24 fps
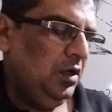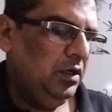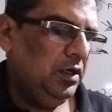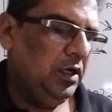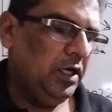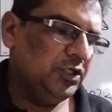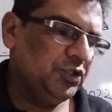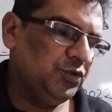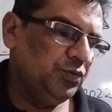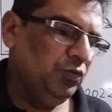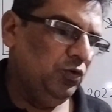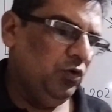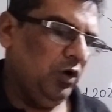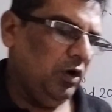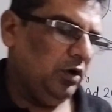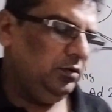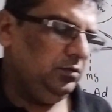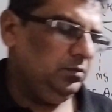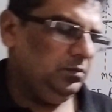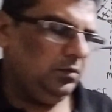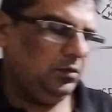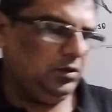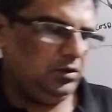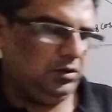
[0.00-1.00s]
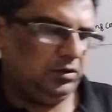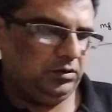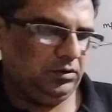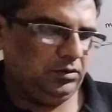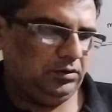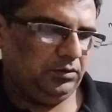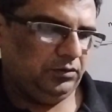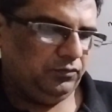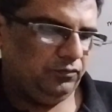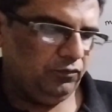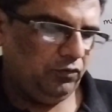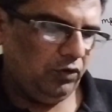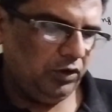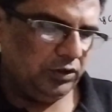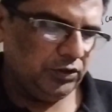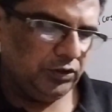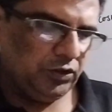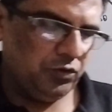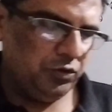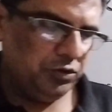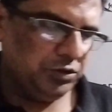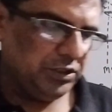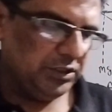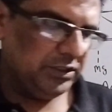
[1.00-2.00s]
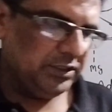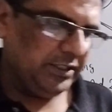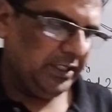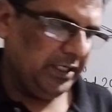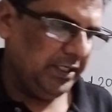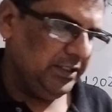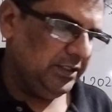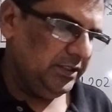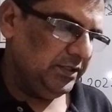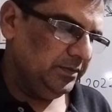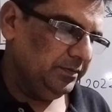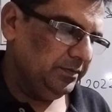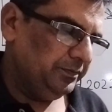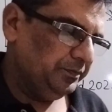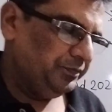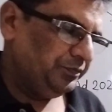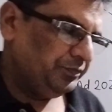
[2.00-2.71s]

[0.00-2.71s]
Let's move on. What the question says: